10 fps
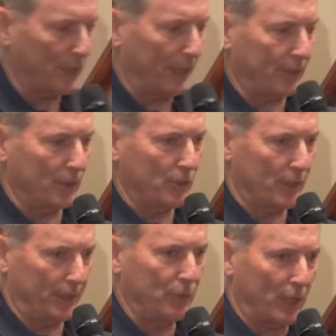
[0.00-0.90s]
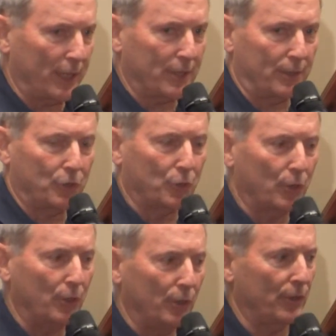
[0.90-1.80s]
night. There's the objective
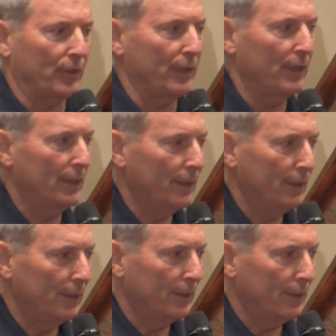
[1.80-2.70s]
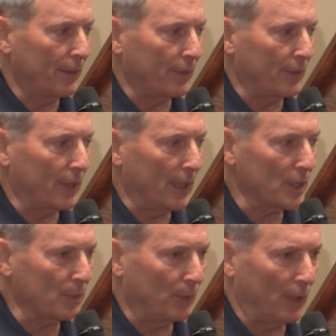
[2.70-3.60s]
truth of the
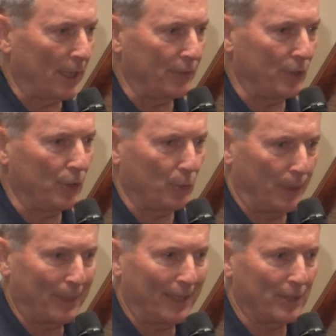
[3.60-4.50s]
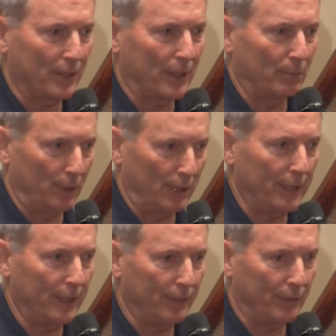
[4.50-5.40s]
gospel. Have you repented and
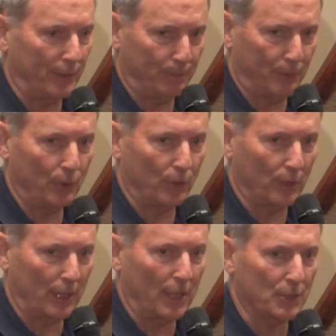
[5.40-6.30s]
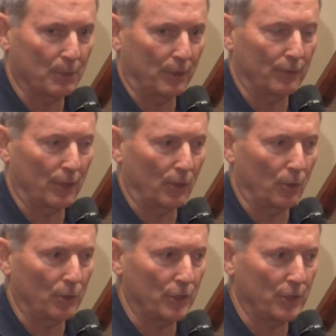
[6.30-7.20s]
believed the pure gospel of our
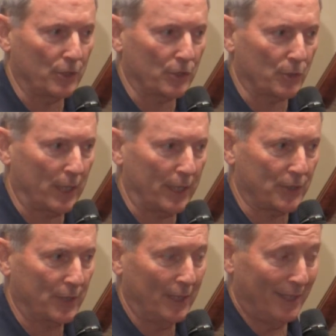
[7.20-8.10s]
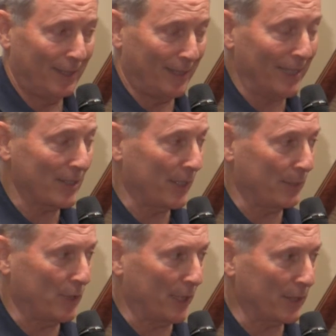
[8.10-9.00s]
Lord Jesus Christ? That's the
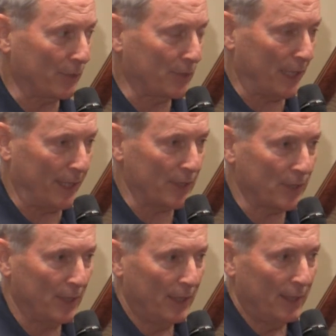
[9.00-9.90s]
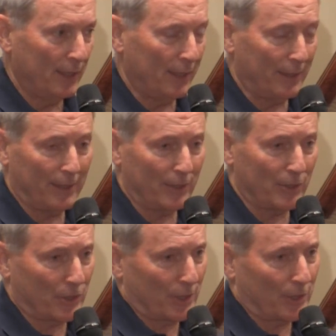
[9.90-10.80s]
objective test. And then
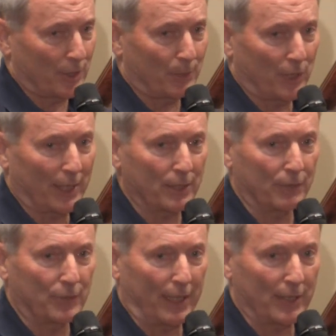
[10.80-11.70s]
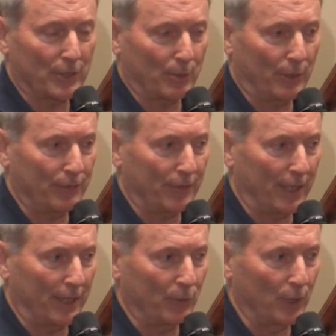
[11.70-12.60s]
there's the subjective test that we
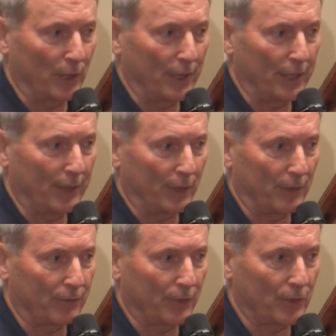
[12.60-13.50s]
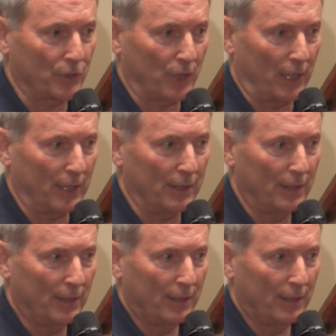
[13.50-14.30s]
find really given in 1 John.